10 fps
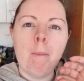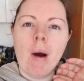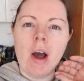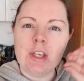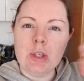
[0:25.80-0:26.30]

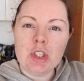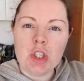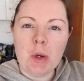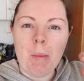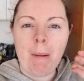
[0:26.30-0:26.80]
my
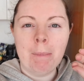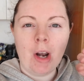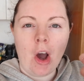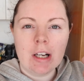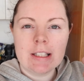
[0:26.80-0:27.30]
YouTube and
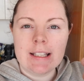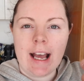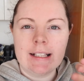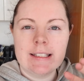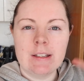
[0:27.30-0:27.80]
blog
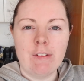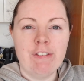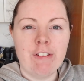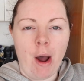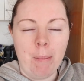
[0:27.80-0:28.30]
stats
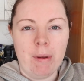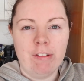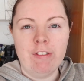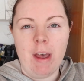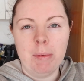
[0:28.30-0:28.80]
from
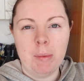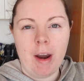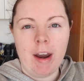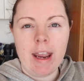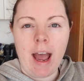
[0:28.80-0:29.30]

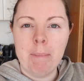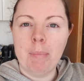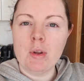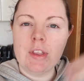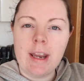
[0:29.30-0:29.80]
February and
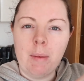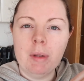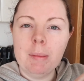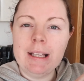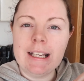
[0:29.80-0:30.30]
both of them
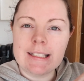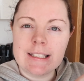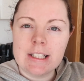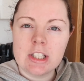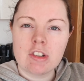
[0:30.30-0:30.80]
will be linked
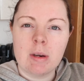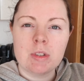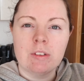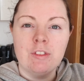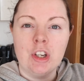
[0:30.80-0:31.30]
in the
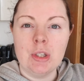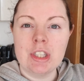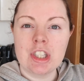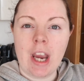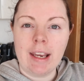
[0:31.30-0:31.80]
description for you
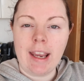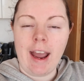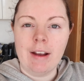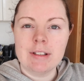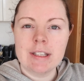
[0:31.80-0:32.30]
to check
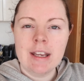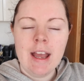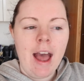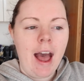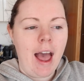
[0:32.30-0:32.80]
out.
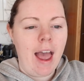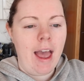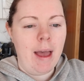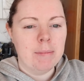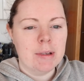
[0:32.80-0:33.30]

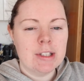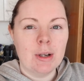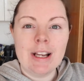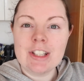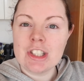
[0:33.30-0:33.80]
Um,
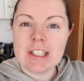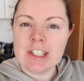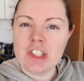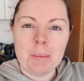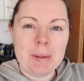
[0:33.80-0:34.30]
so let's
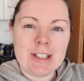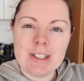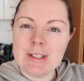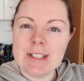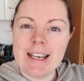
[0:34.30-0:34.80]
just jump
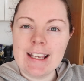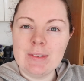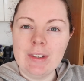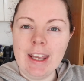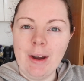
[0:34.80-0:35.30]
into
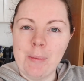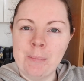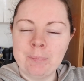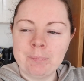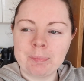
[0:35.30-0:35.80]
today's video.